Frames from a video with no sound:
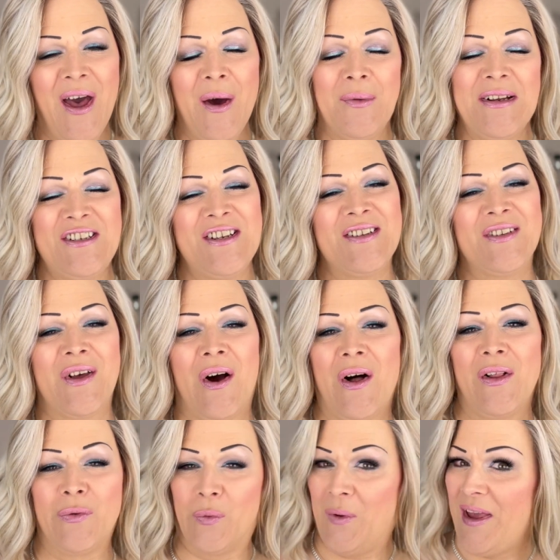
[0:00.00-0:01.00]
which is
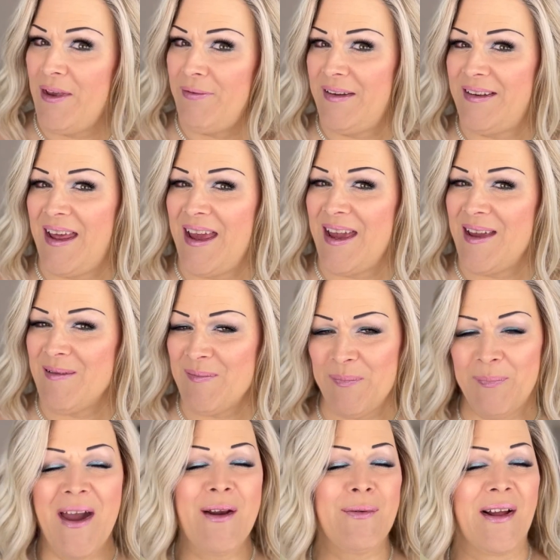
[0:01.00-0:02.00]
called Wavy Day
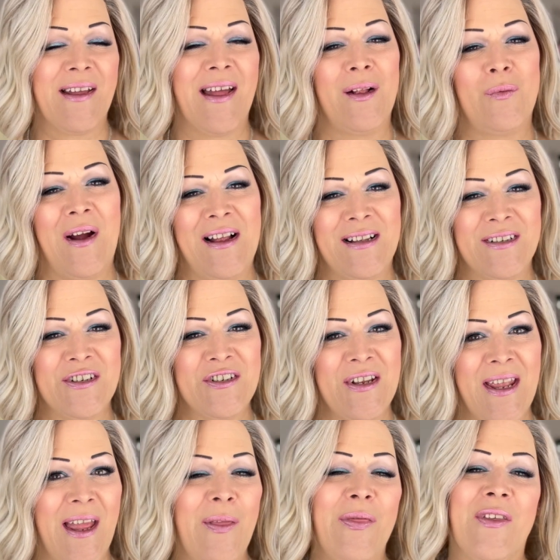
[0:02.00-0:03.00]
by Raquel Welch
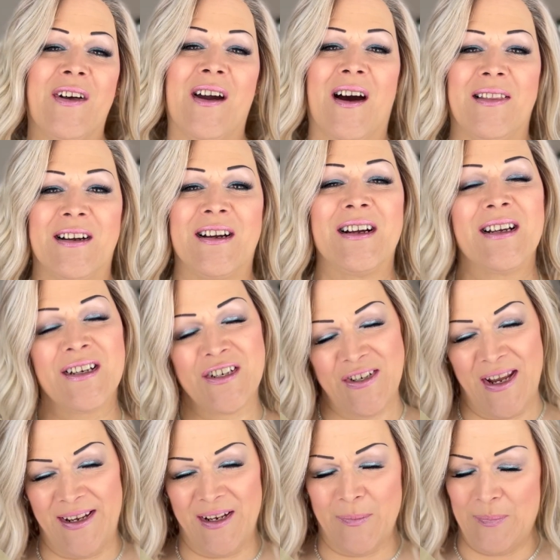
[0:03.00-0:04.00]
in the color
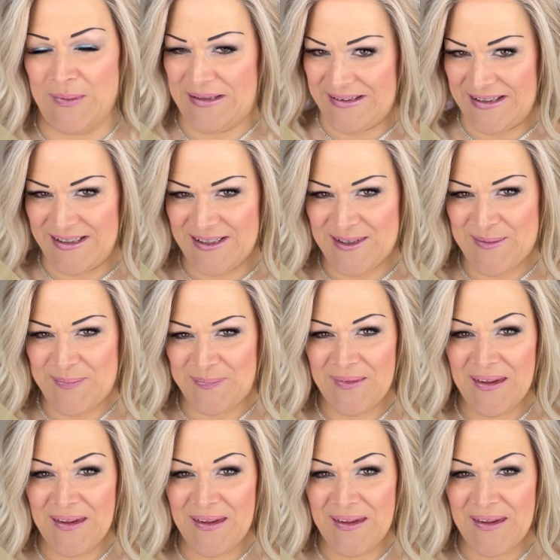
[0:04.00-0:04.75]
Shaded Biscuit.